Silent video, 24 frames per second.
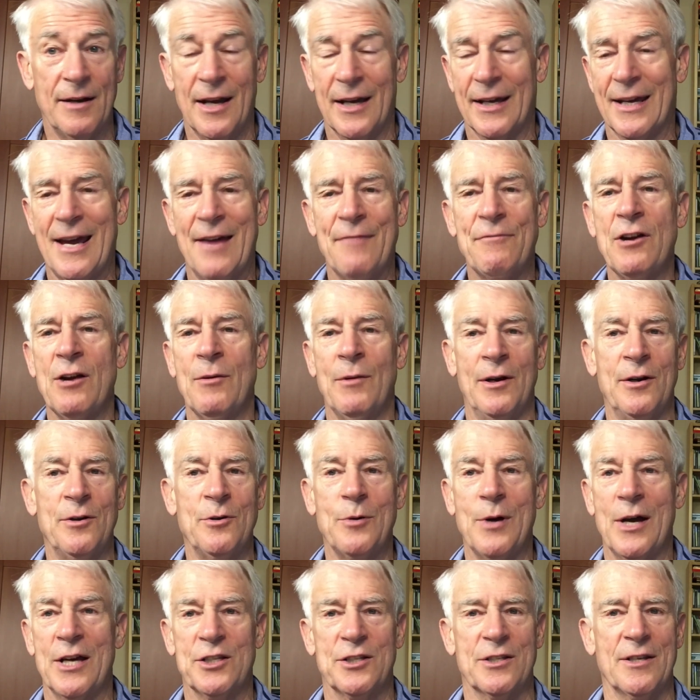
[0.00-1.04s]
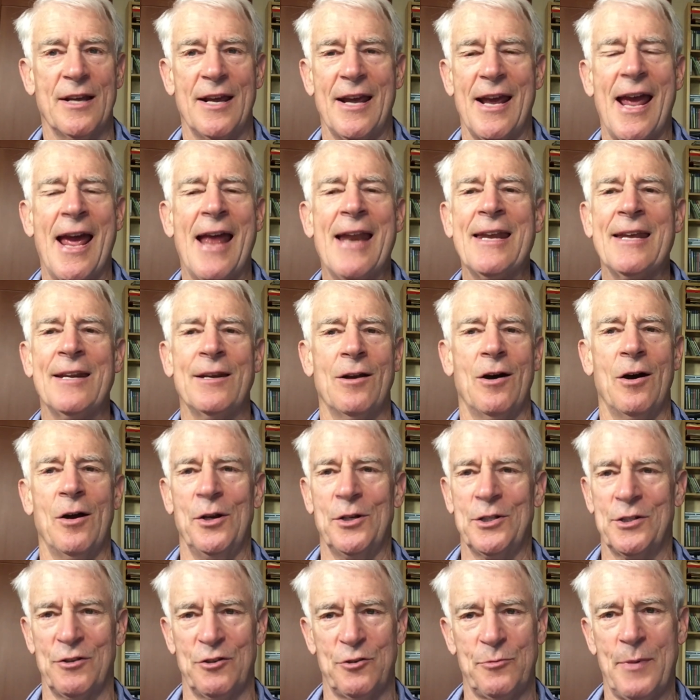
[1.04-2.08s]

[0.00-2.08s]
Like everyone who has any knowledge of